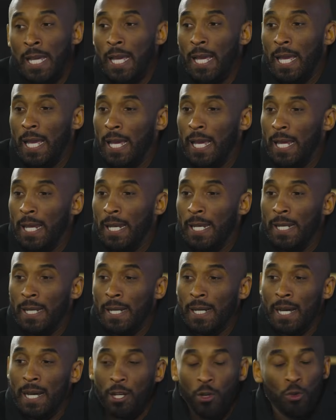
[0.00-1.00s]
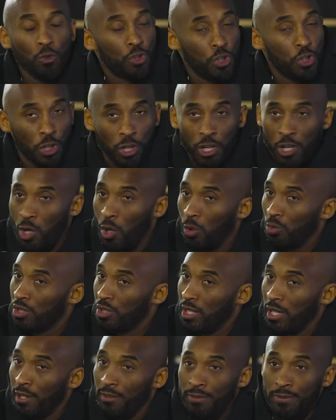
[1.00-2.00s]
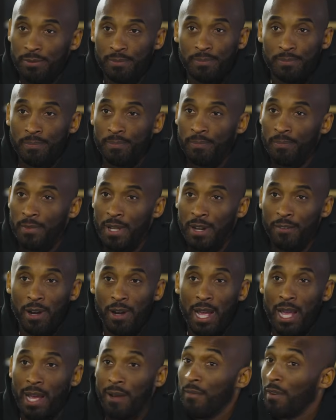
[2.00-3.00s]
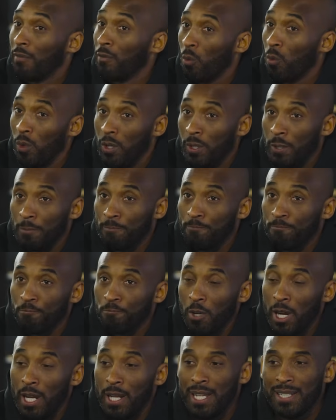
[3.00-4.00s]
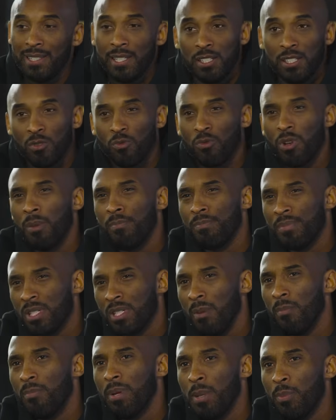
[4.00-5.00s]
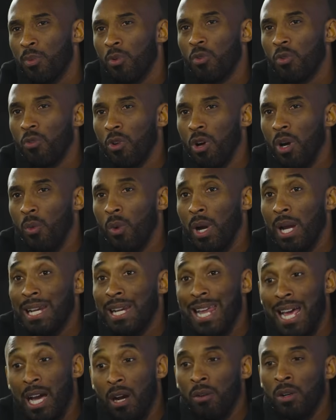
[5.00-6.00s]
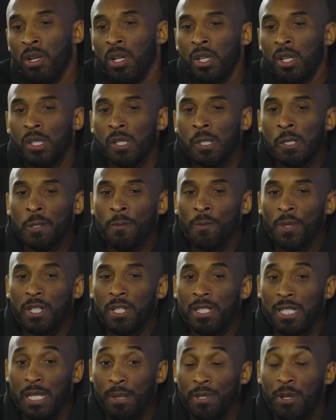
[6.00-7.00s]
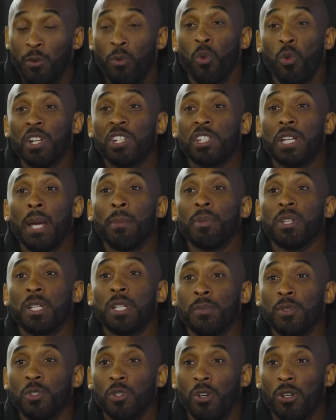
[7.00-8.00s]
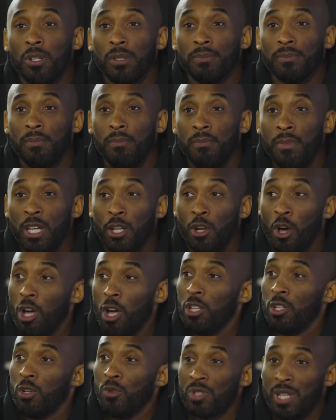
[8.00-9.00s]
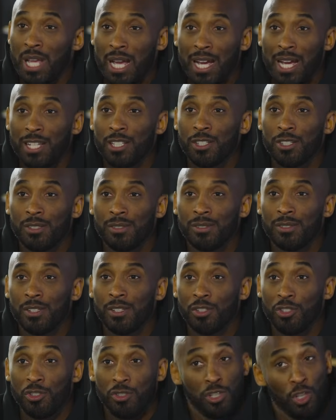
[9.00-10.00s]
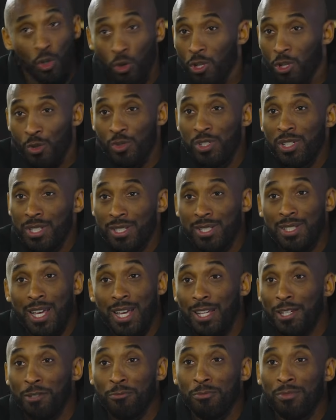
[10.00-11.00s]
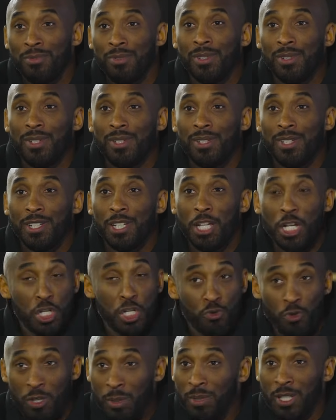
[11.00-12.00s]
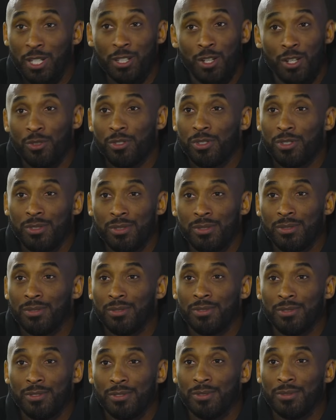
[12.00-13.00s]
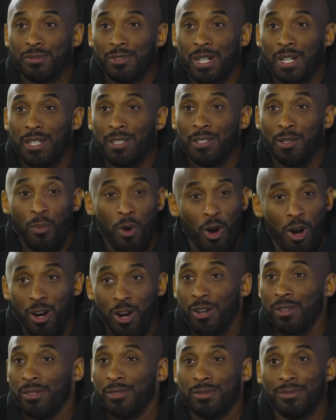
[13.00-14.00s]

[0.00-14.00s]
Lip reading: and I don't sugarcoat stuff. Never have, never will, right? And that tends to rub some people the wrong way. Now, teams that we won championships on, me and all of those guys, still close to this day, extremely close, right? Lamar